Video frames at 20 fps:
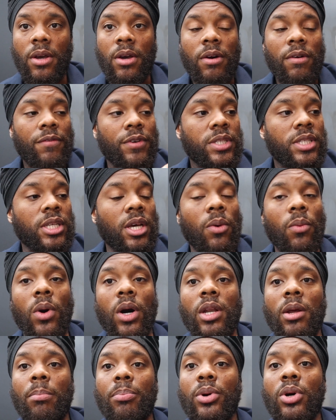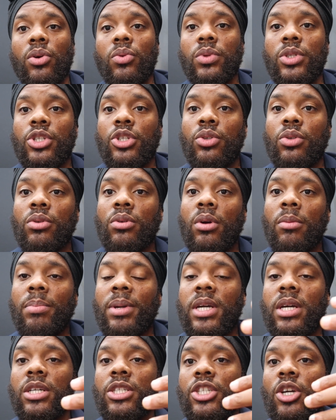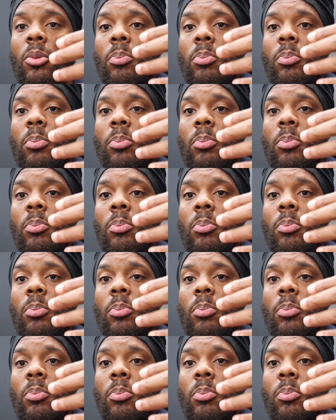for someone to book with you because your